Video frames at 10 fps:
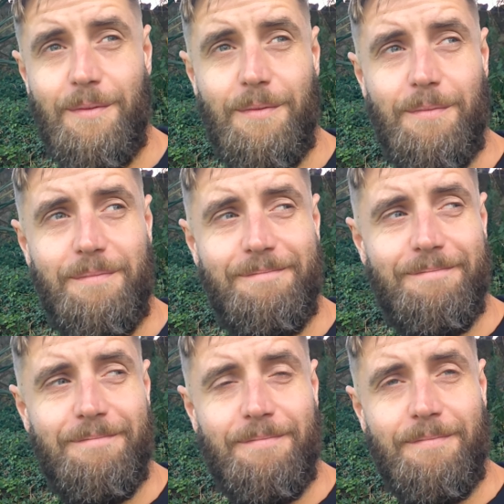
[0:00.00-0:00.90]

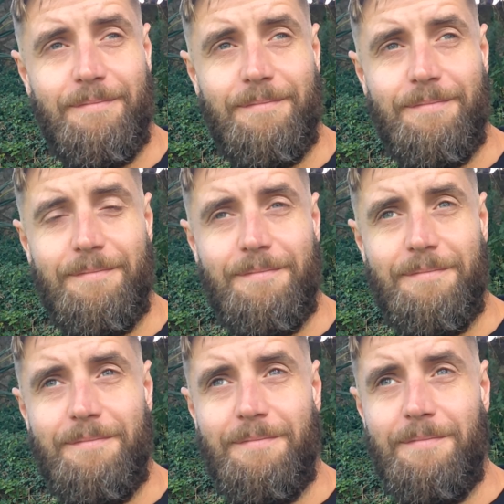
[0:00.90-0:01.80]
(no one is talking)